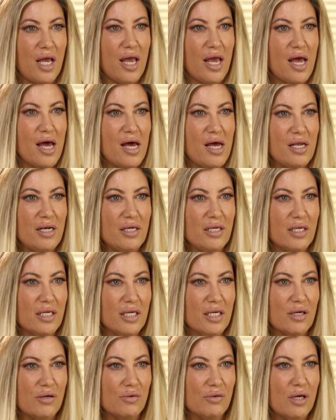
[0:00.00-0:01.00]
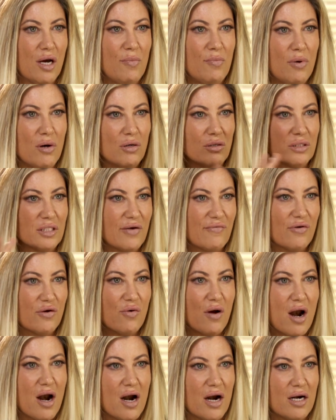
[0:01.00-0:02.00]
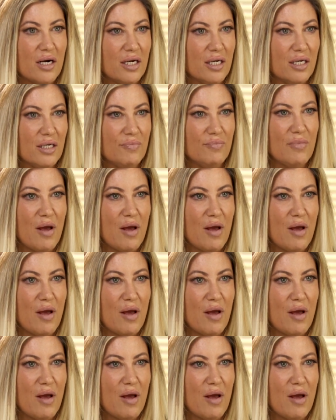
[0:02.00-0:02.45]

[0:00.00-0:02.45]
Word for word: and you know gumballs everywhere and